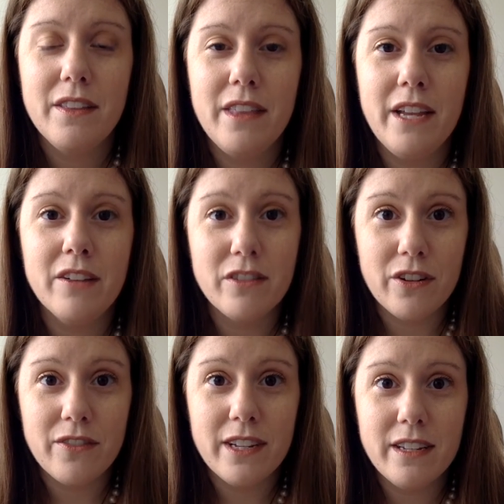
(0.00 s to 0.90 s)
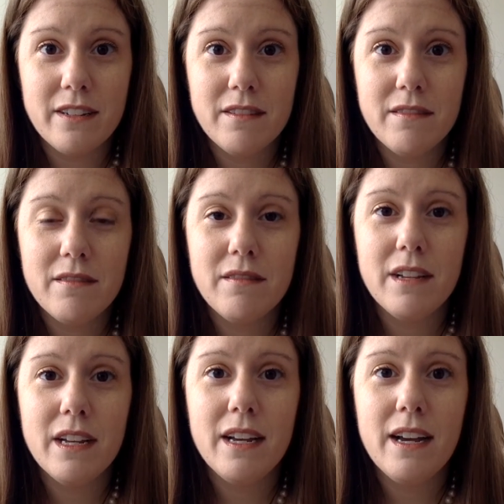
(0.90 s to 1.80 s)
They deserve it,
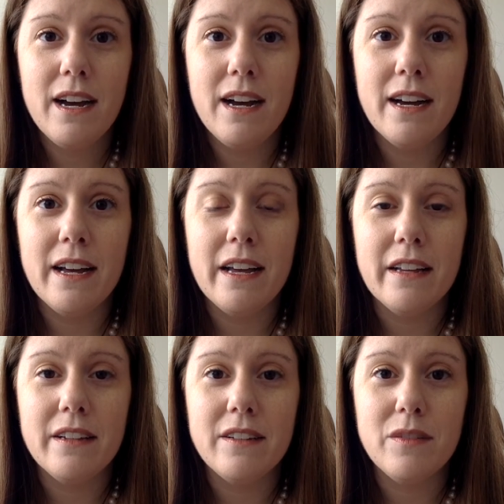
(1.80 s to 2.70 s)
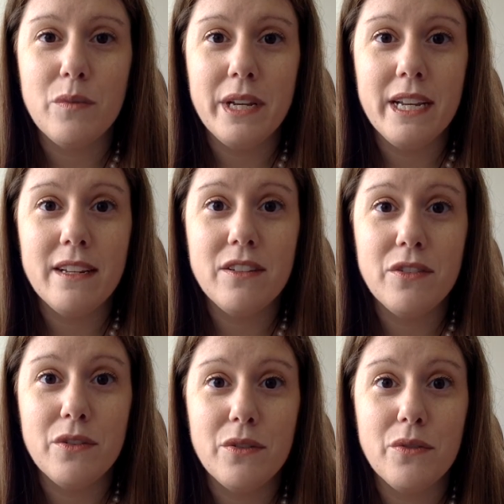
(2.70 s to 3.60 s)
and we need
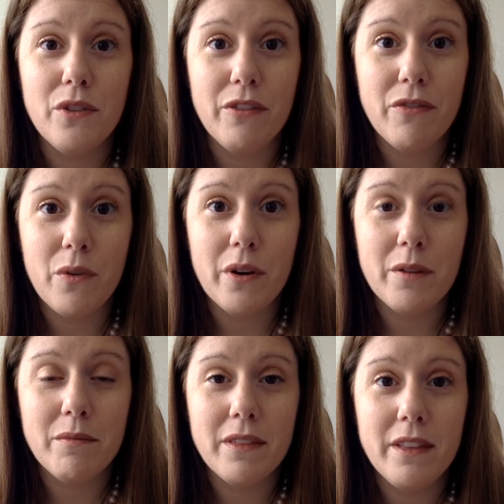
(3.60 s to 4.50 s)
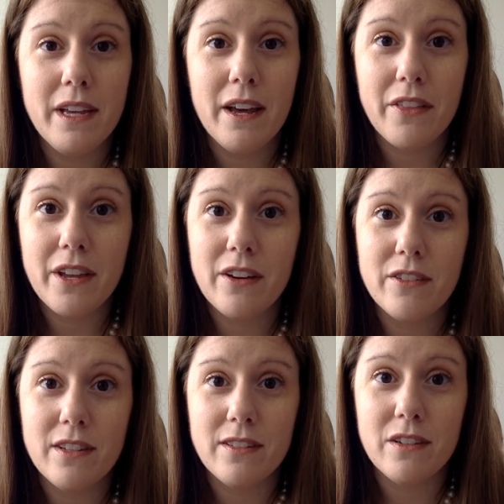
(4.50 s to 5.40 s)
to reform the healthcare
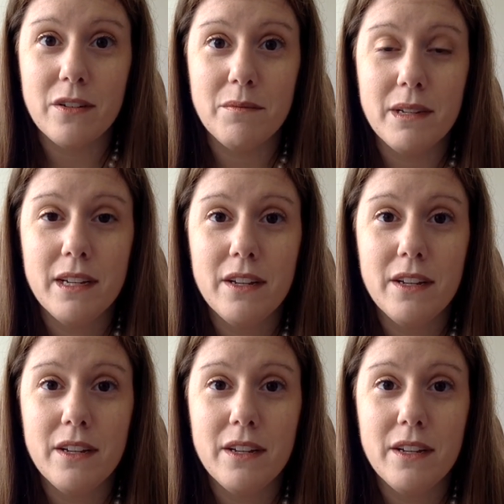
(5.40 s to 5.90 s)
system